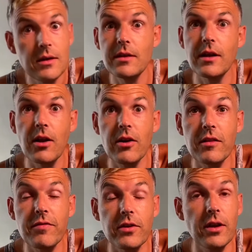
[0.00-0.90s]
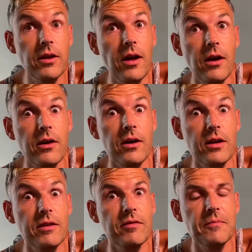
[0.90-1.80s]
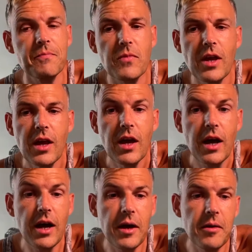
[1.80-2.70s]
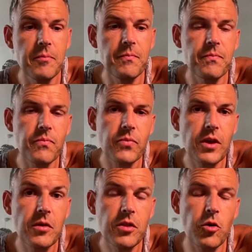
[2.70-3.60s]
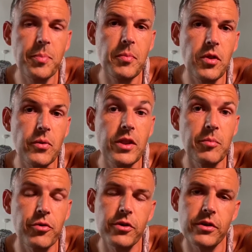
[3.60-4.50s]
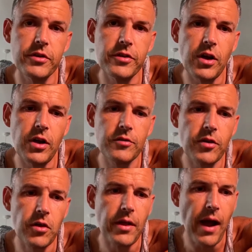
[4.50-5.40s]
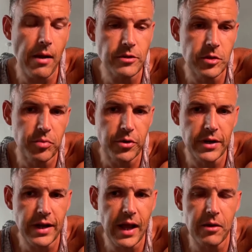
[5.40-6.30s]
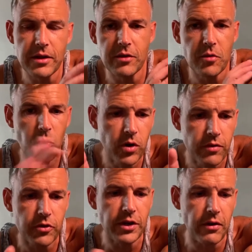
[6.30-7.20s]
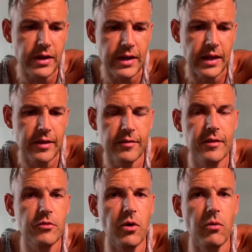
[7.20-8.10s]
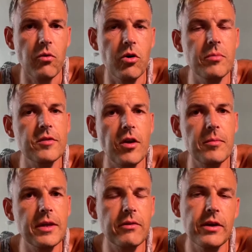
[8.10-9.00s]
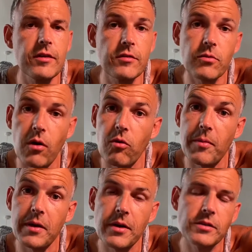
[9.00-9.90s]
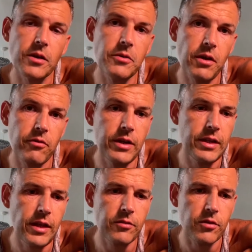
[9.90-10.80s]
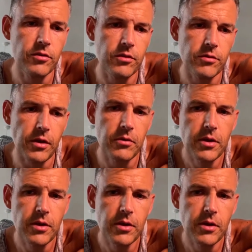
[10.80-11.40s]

And you line on the floor, you're like, no, I can't leave them. Um, they're, they're in the brooder at the start, so they're out of the brooder now, they're doing wonderful. You don't need it, it's, it's quite warm, the time of the year it is, it's quite warm anyway, so you don't really need that sort of stuff, so.